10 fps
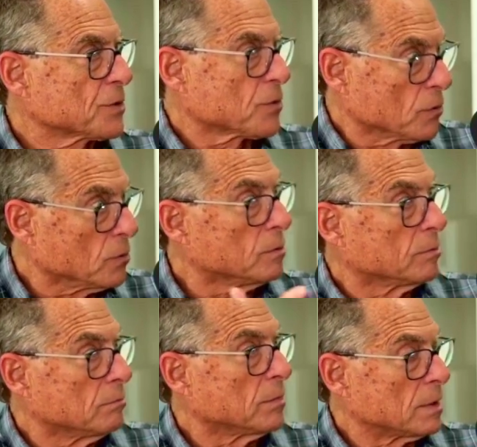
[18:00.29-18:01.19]
through,
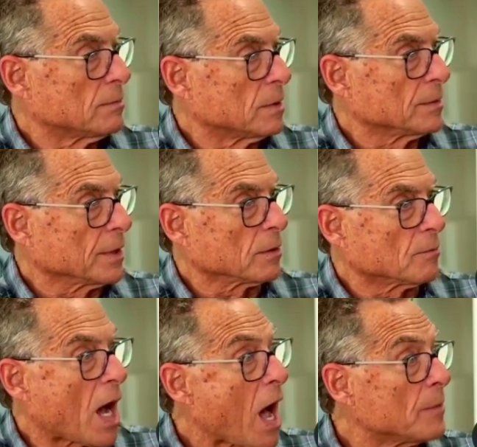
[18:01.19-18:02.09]

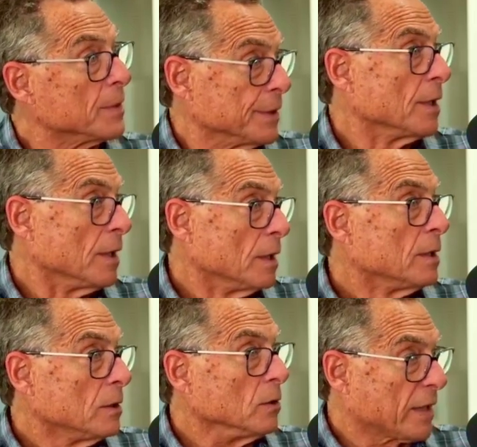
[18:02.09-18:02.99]
Muhammad,
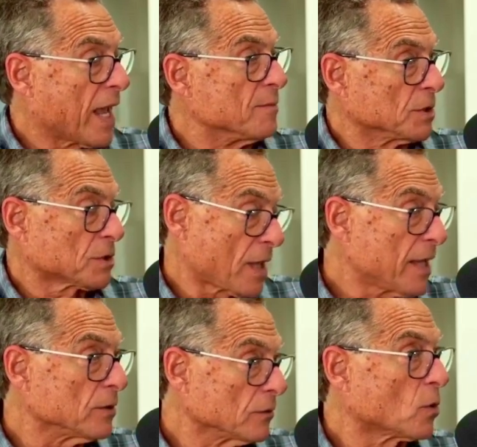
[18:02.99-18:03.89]
who came much
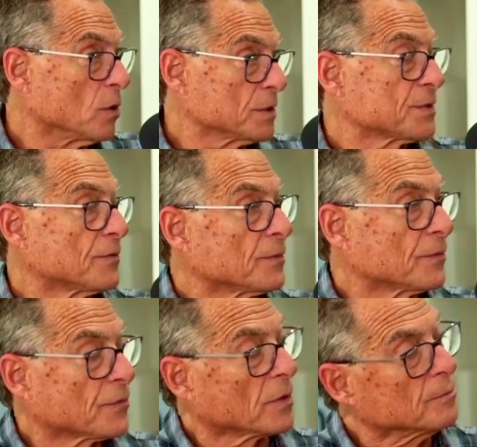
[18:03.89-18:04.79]
later, of course,
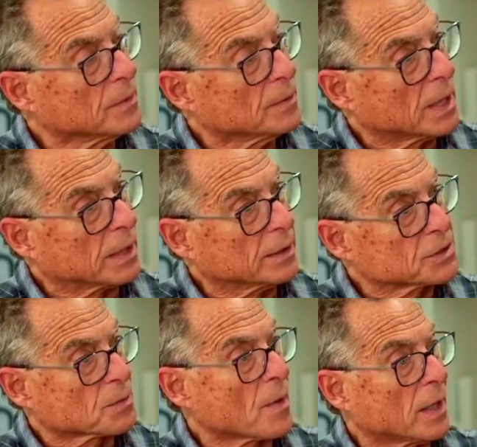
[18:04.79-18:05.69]
from
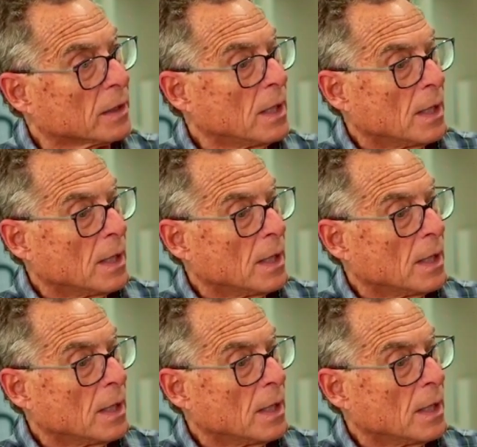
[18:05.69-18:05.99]
Ishmael,